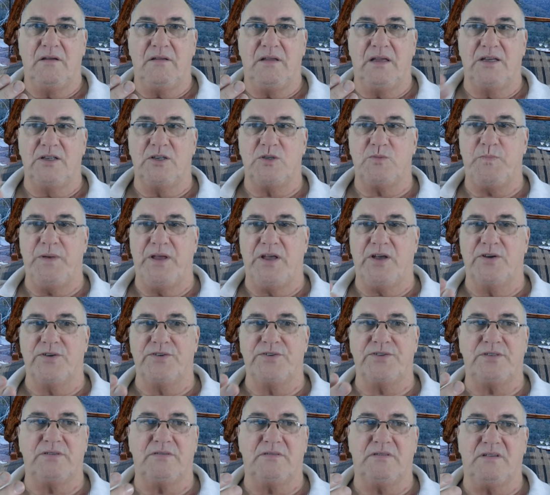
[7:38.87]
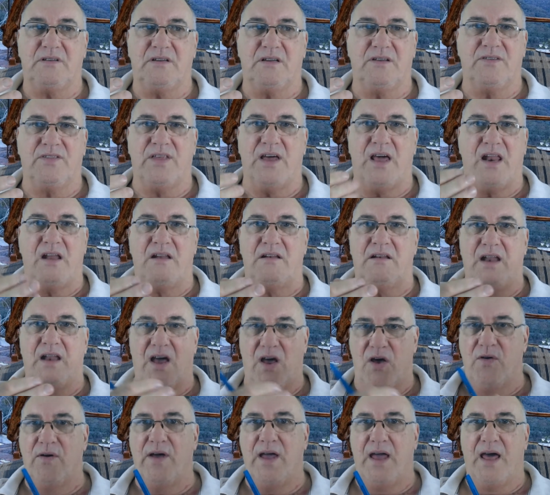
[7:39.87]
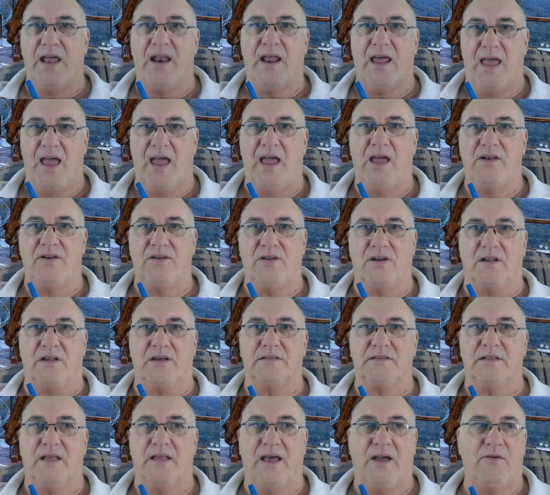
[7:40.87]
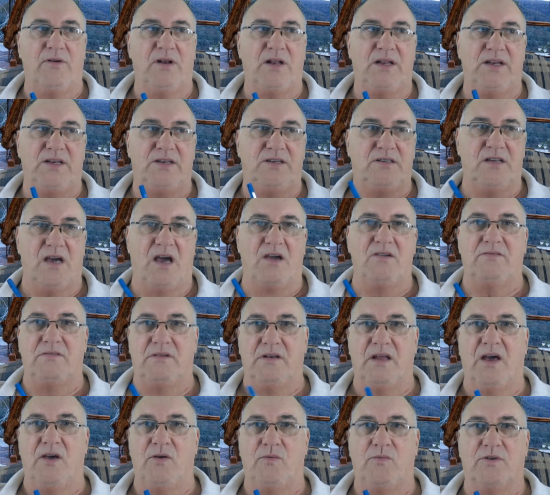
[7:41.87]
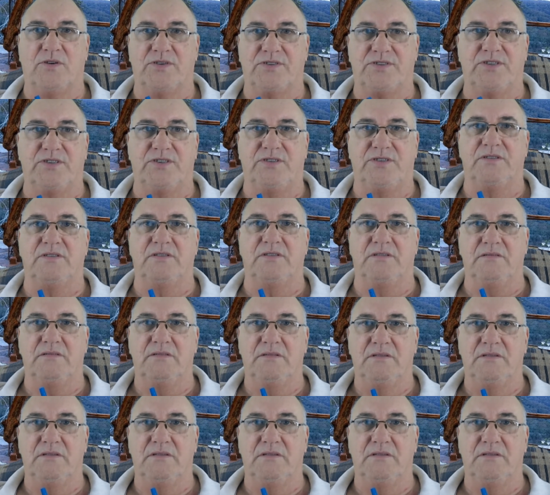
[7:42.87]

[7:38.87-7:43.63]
is because they don't know how to handle it. They really don't know what to do.